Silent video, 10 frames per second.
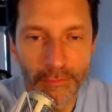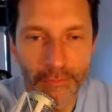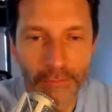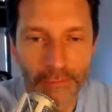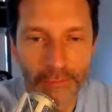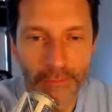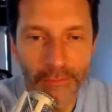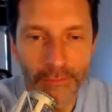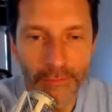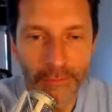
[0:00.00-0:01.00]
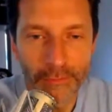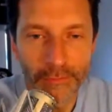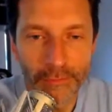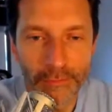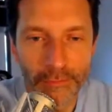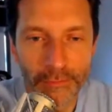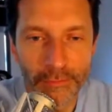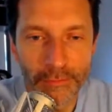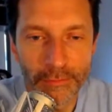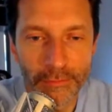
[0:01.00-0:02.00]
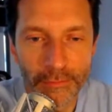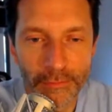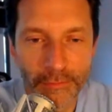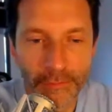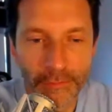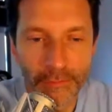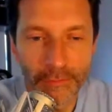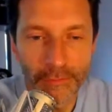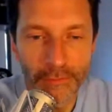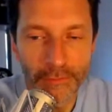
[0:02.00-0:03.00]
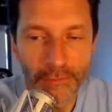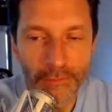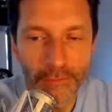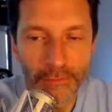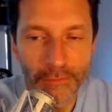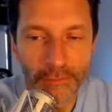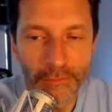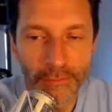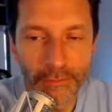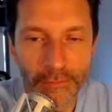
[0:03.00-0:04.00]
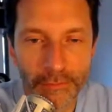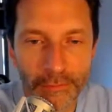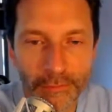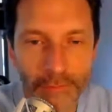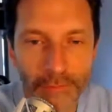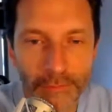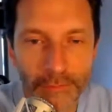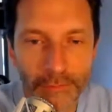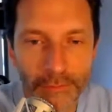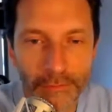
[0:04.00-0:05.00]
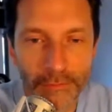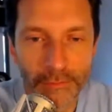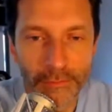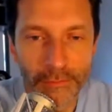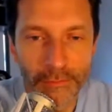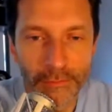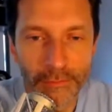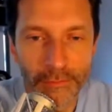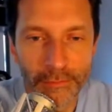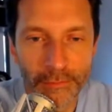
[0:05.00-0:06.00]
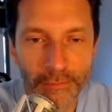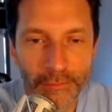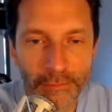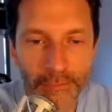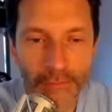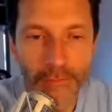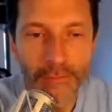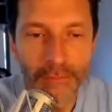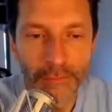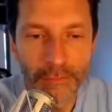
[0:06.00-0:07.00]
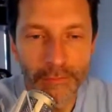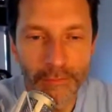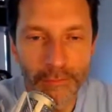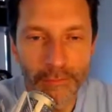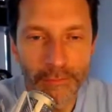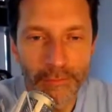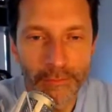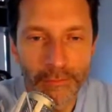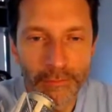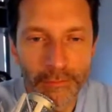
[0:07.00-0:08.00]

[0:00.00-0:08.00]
(silent)